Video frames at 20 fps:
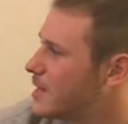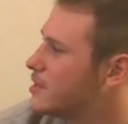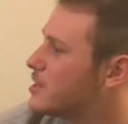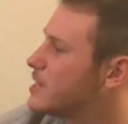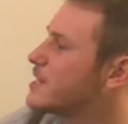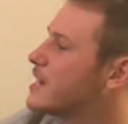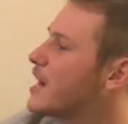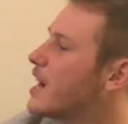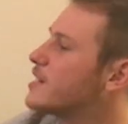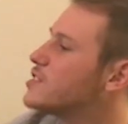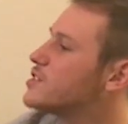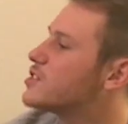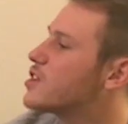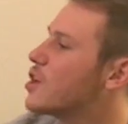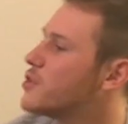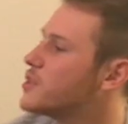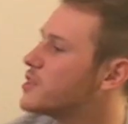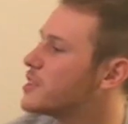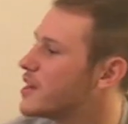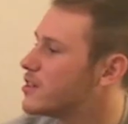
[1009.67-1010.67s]
He did not just
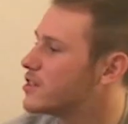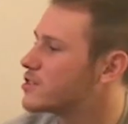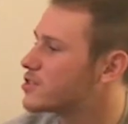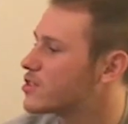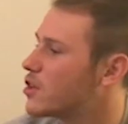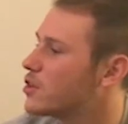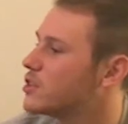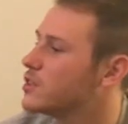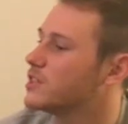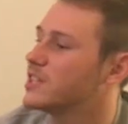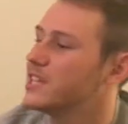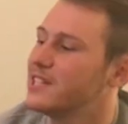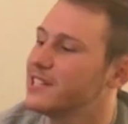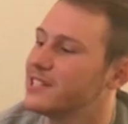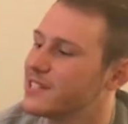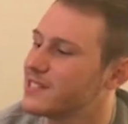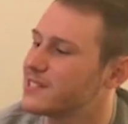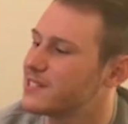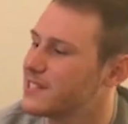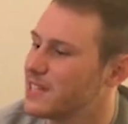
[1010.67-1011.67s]
go in there and start
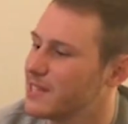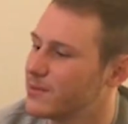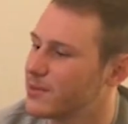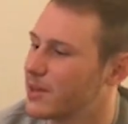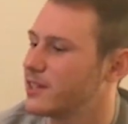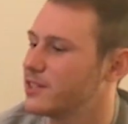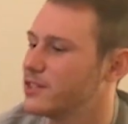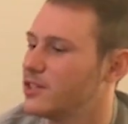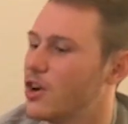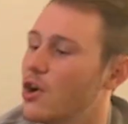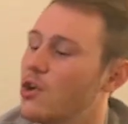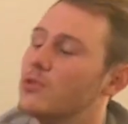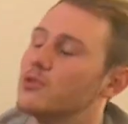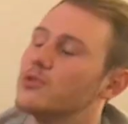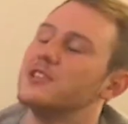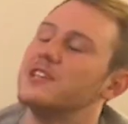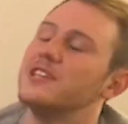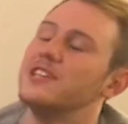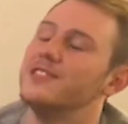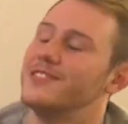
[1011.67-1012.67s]
leading the team. Like, no
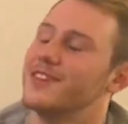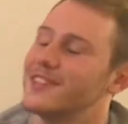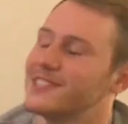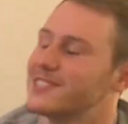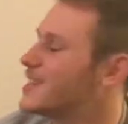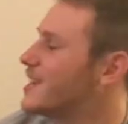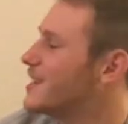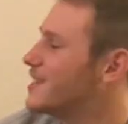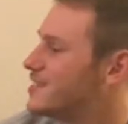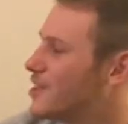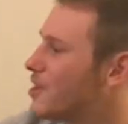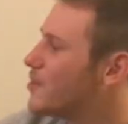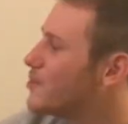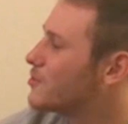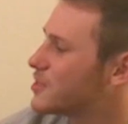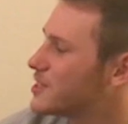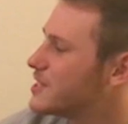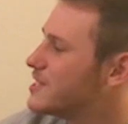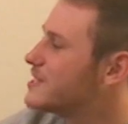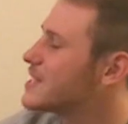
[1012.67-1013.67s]
rookie does that. No
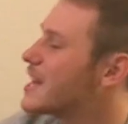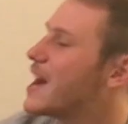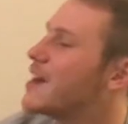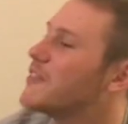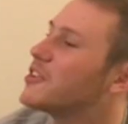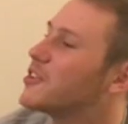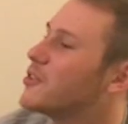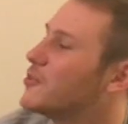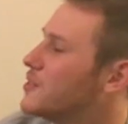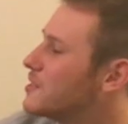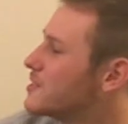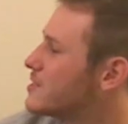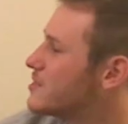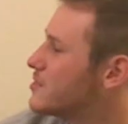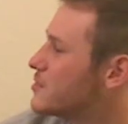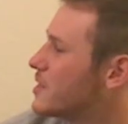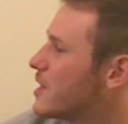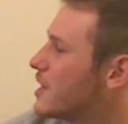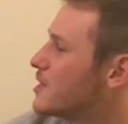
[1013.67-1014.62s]
rookie's ever going to do that.